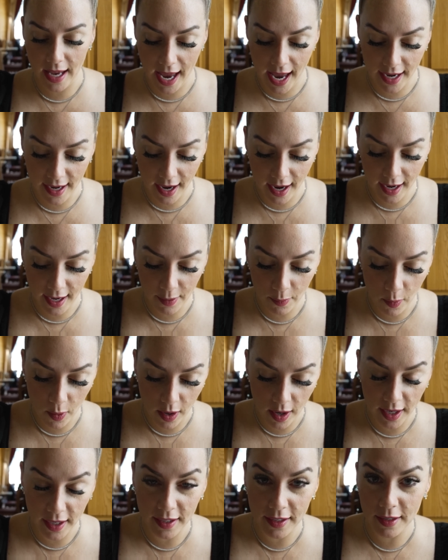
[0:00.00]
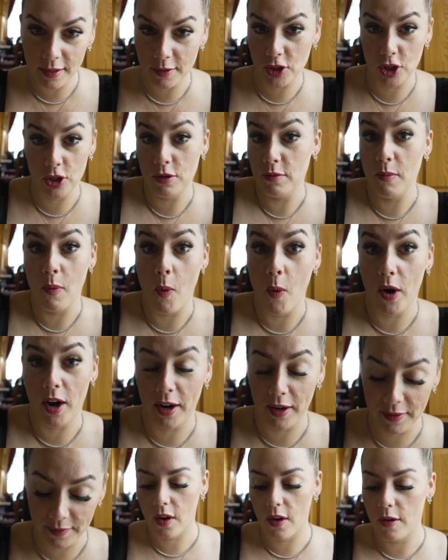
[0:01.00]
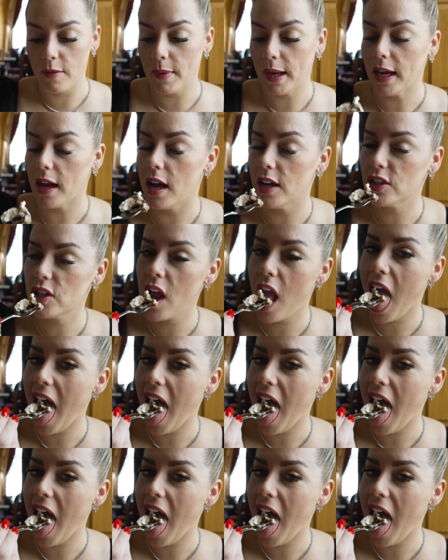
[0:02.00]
and I want 2 more. Oh my gosh,